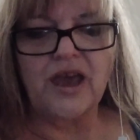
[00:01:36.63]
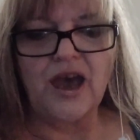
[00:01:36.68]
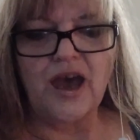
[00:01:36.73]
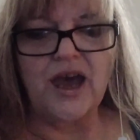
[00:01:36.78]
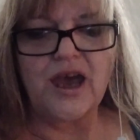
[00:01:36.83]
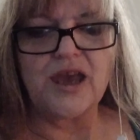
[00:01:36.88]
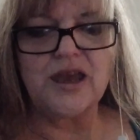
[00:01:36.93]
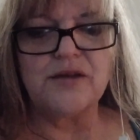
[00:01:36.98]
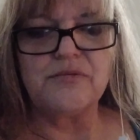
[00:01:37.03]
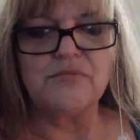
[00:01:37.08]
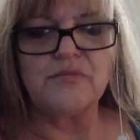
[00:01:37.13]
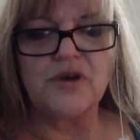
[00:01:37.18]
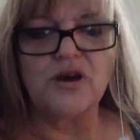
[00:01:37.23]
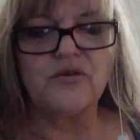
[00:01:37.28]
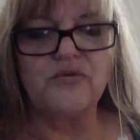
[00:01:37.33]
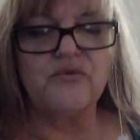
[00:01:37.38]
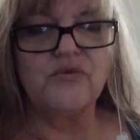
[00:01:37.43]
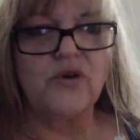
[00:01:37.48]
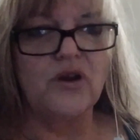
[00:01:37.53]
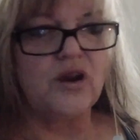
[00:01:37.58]
came
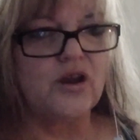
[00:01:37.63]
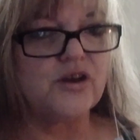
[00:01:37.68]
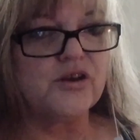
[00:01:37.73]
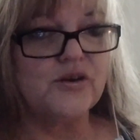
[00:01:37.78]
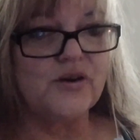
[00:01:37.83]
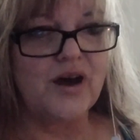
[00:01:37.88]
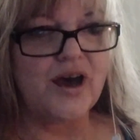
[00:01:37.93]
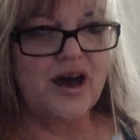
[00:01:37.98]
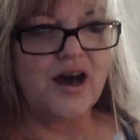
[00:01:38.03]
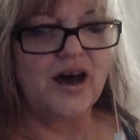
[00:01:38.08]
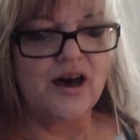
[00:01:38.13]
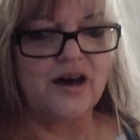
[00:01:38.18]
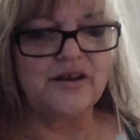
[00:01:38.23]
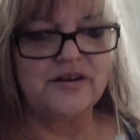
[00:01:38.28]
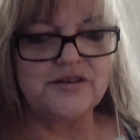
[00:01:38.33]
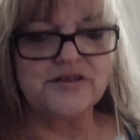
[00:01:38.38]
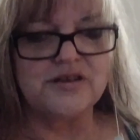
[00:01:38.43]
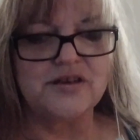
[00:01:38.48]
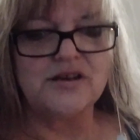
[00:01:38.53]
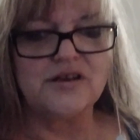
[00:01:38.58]
follow your
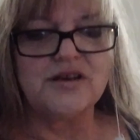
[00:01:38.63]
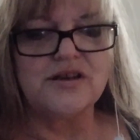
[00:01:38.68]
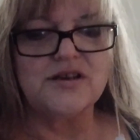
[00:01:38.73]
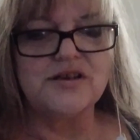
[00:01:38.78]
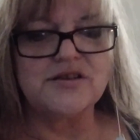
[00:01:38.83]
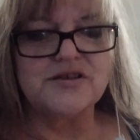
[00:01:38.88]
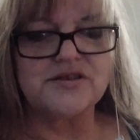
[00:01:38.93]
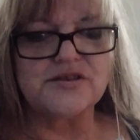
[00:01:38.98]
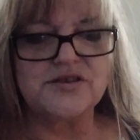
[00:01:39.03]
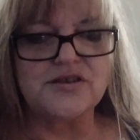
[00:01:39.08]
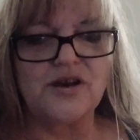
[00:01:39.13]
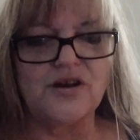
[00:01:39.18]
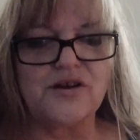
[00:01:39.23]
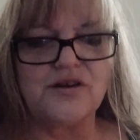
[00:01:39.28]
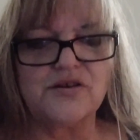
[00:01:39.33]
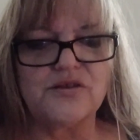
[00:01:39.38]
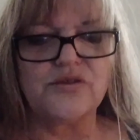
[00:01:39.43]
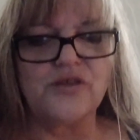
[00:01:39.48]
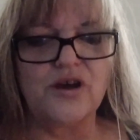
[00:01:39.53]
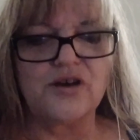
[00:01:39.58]
heart.
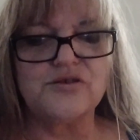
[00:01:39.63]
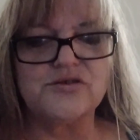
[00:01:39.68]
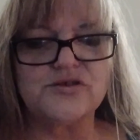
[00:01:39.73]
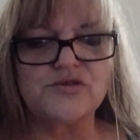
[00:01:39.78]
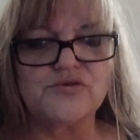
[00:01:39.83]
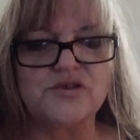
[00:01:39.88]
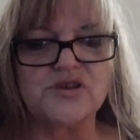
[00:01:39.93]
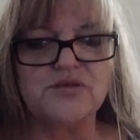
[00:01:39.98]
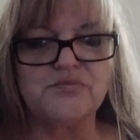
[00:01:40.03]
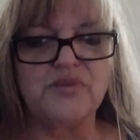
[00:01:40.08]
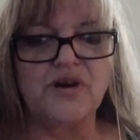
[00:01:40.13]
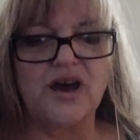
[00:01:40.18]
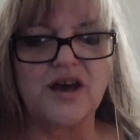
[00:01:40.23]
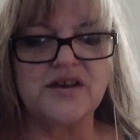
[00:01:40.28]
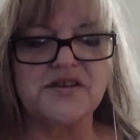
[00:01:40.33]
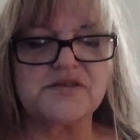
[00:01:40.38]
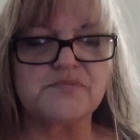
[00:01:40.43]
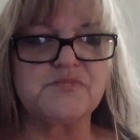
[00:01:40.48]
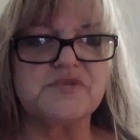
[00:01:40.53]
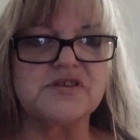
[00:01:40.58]
So those are in the
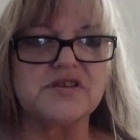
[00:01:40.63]
past